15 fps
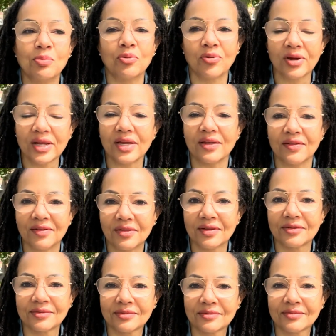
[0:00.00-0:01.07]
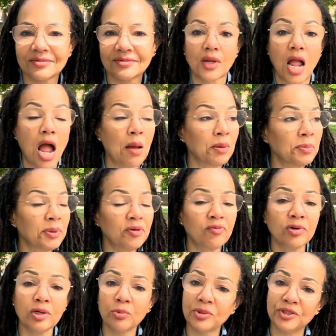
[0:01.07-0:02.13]
breathe. I'm gonna be
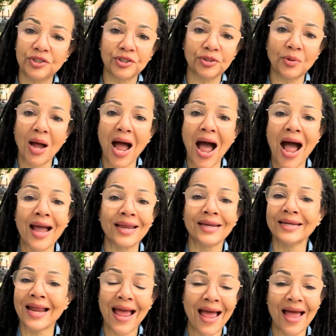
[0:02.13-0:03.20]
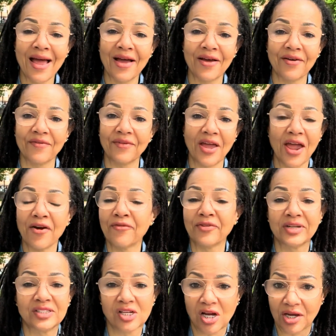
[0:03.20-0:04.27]
real with you. I didn't have
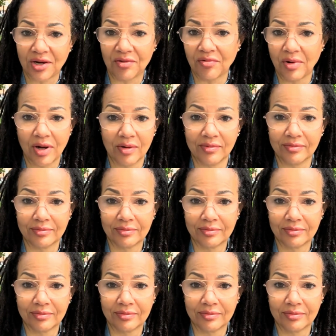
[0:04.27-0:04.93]
every duck in a row.